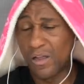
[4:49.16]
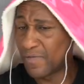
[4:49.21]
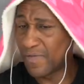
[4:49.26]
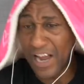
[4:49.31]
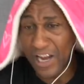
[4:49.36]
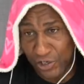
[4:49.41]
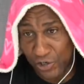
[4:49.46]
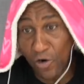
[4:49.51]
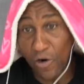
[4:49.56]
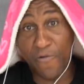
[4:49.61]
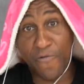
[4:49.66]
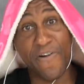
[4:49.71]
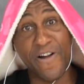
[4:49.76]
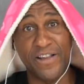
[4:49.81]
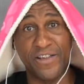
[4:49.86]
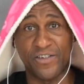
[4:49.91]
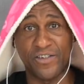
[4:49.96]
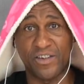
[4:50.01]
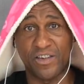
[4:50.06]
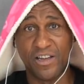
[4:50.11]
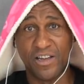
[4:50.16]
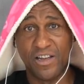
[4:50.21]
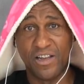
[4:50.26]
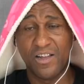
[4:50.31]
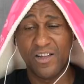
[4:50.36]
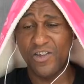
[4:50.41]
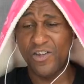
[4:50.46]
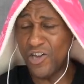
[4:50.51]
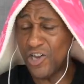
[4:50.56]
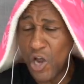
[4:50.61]
That's your friends.
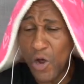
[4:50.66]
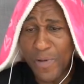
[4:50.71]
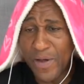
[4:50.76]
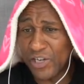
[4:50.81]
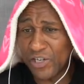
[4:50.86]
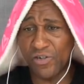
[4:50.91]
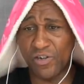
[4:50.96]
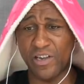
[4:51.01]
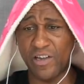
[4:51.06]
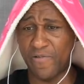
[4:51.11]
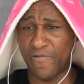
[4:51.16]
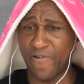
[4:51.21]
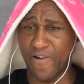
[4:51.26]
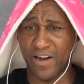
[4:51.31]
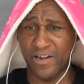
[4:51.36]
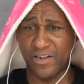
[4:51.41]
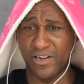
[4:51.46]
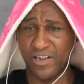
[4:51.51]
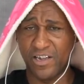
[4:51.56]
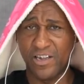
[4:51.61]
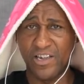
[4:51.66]
You know it's not your friend.